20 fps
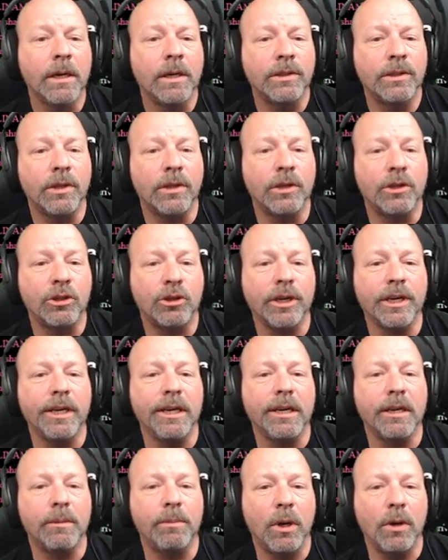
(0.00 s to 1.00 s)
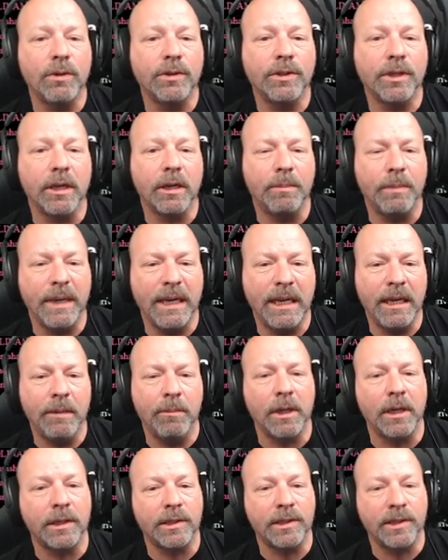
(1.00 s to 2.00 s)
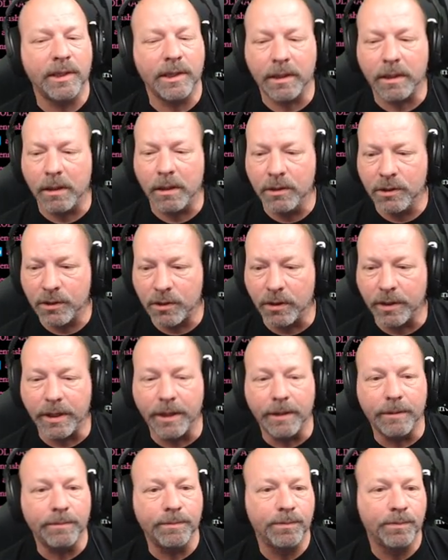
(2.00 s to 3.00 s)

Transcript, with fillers: to the tricky and imposing Imola circuit.